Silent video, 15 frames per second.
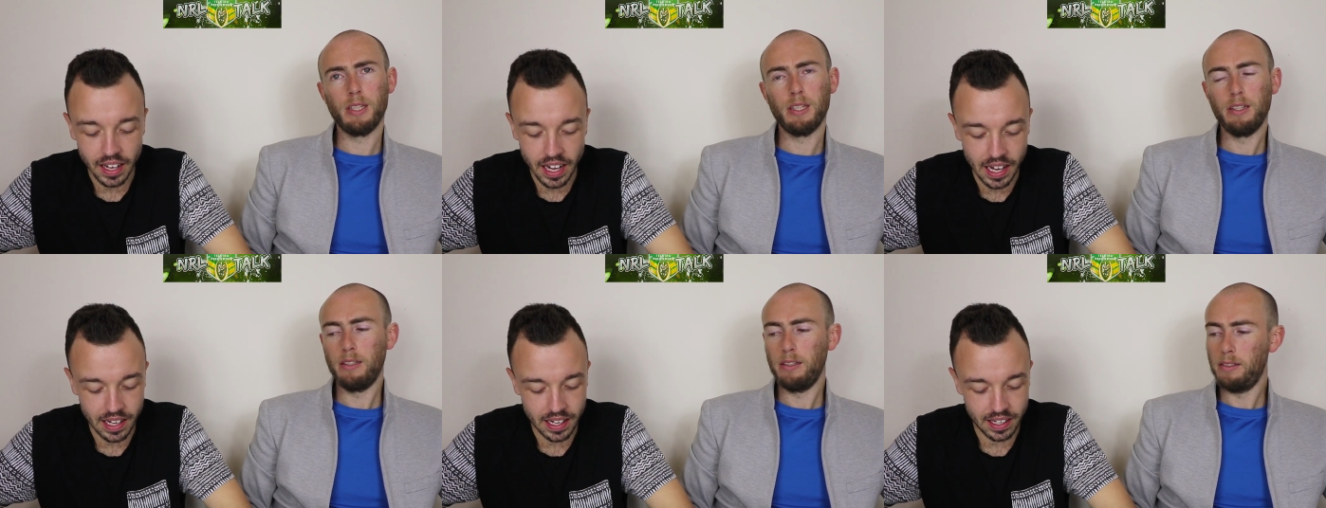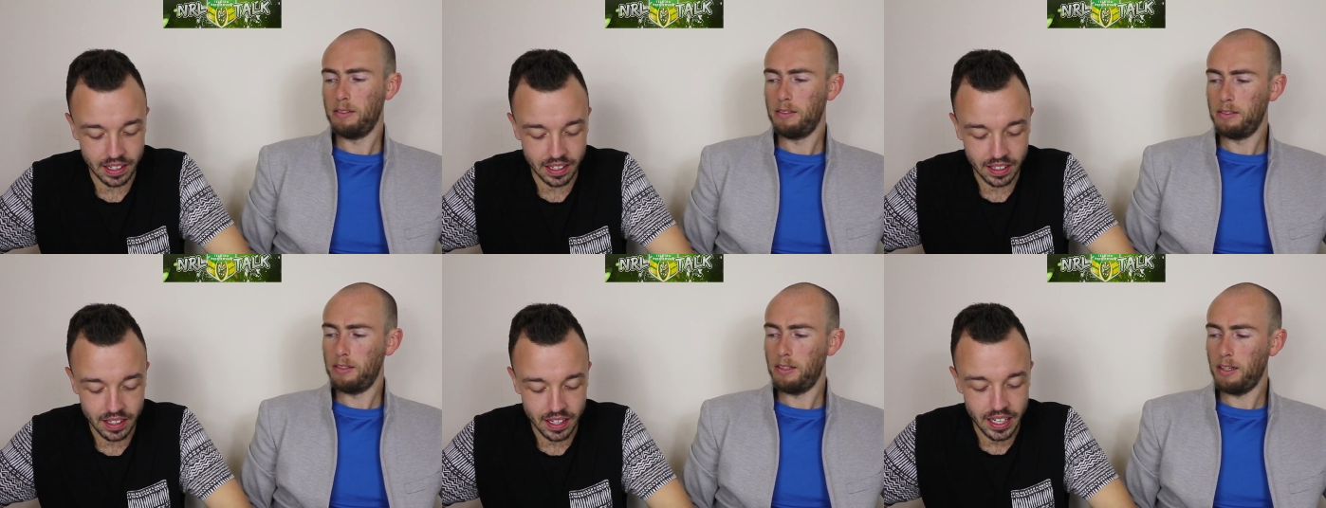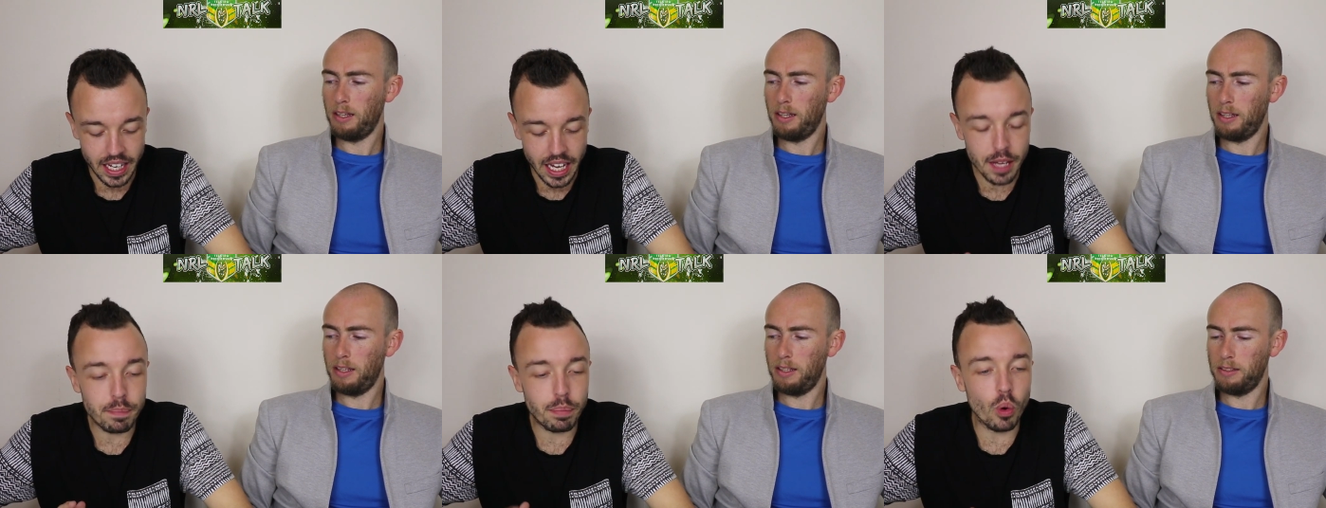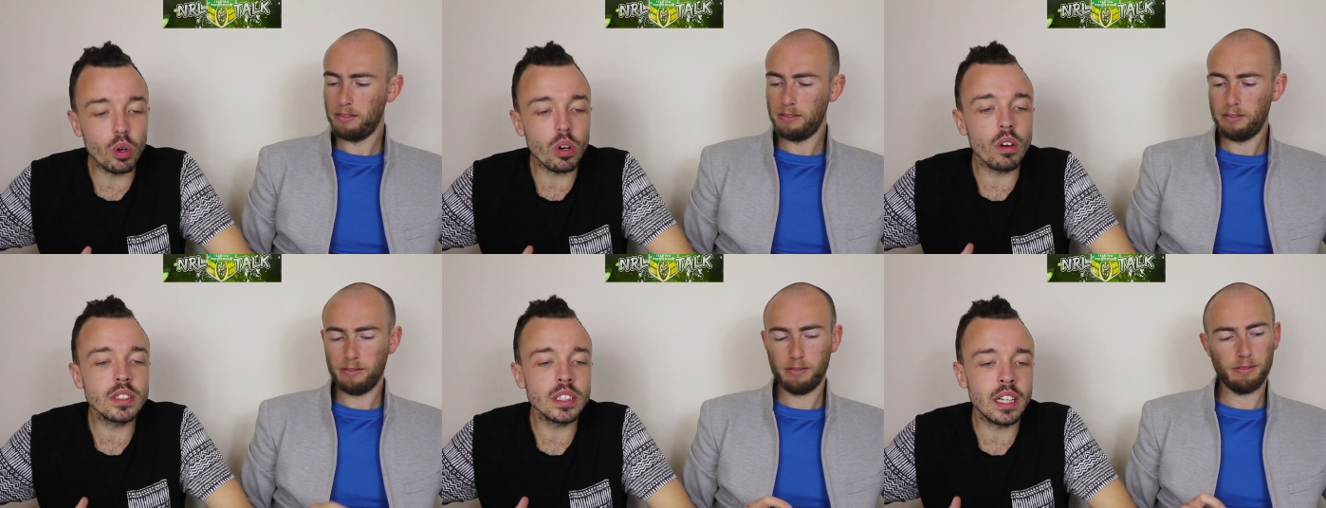Speaker 1: Uh, the
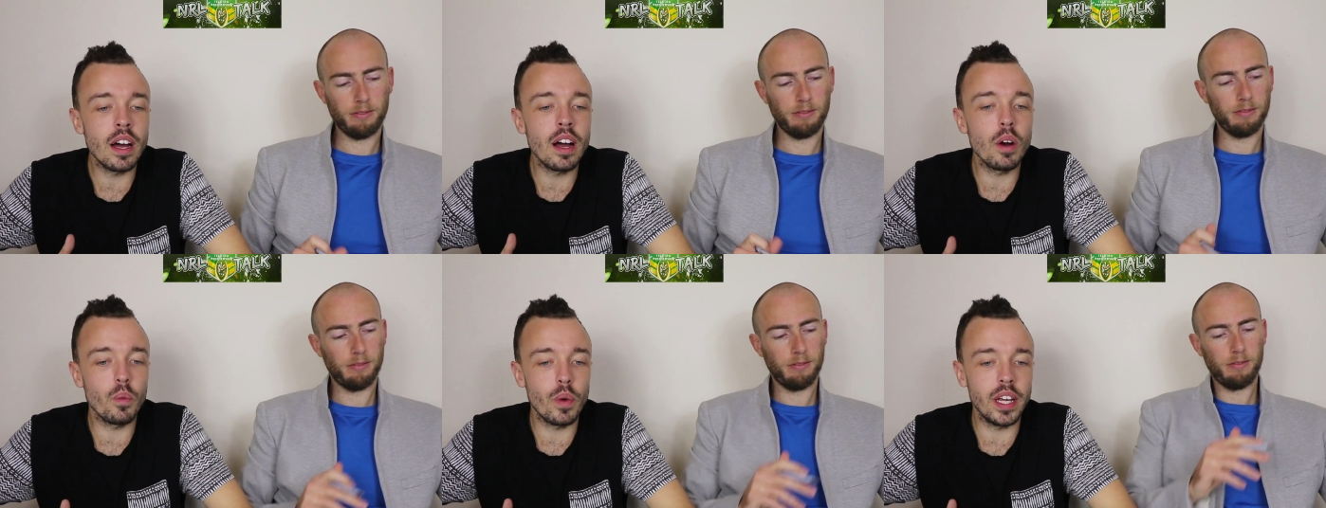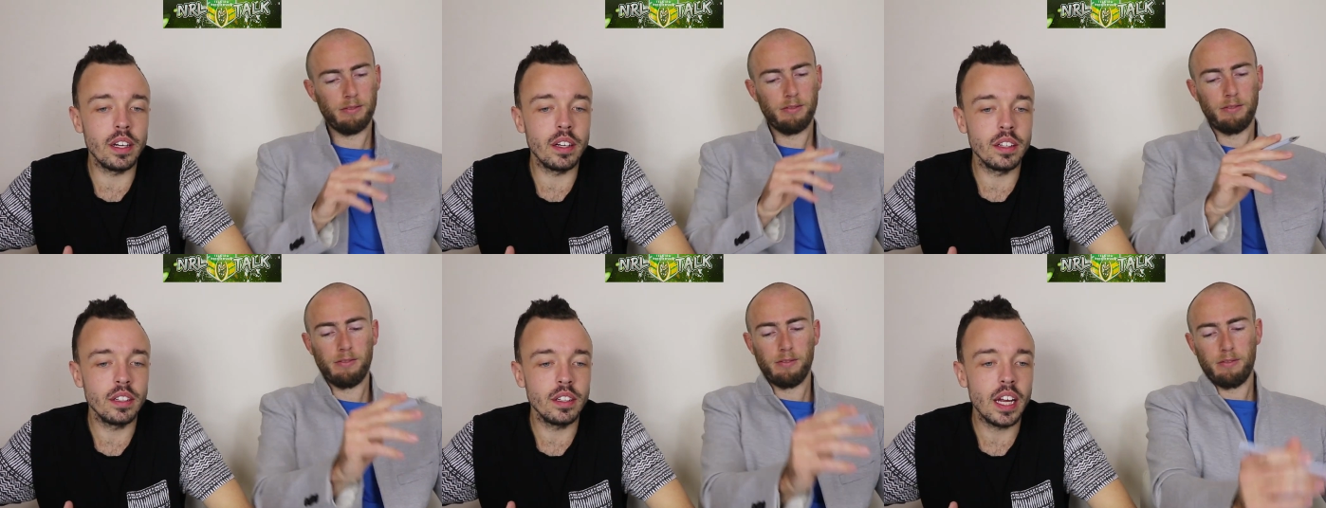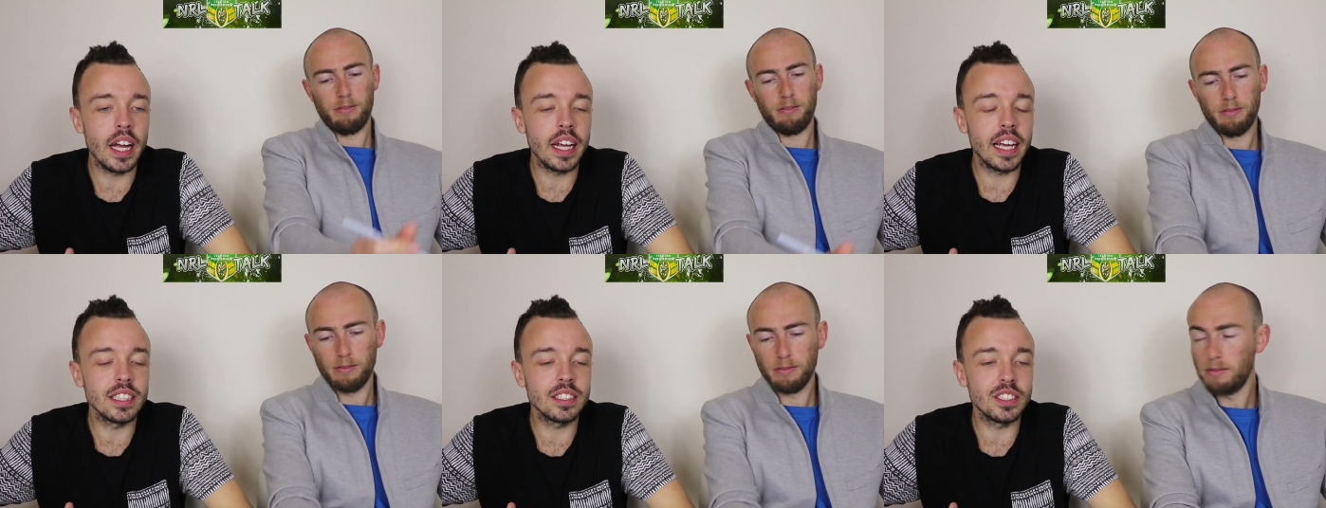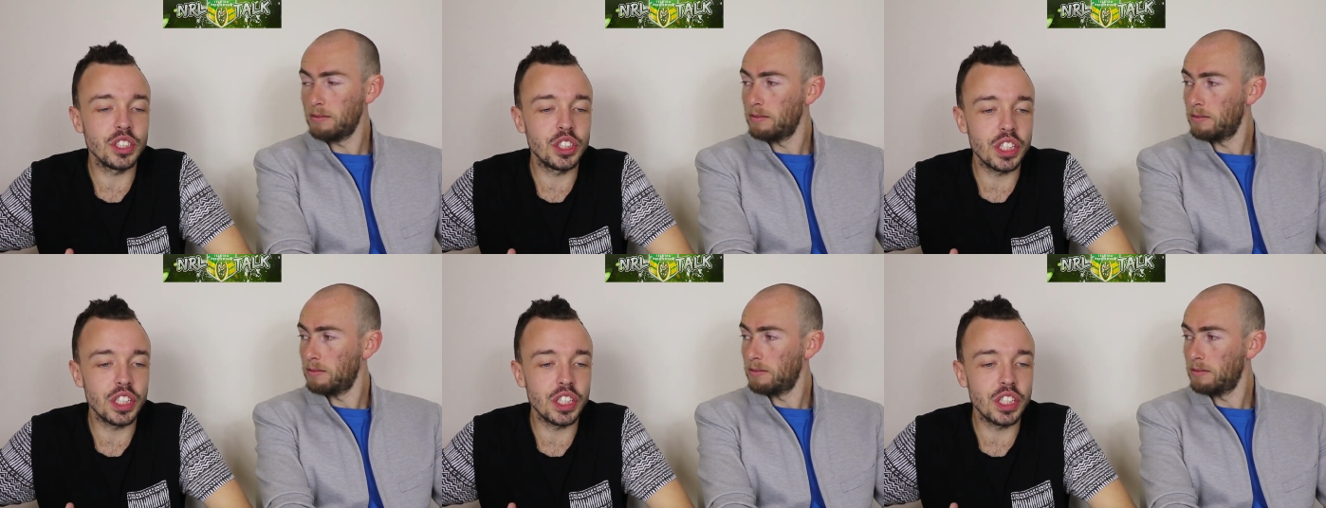Bulldogs can't win against the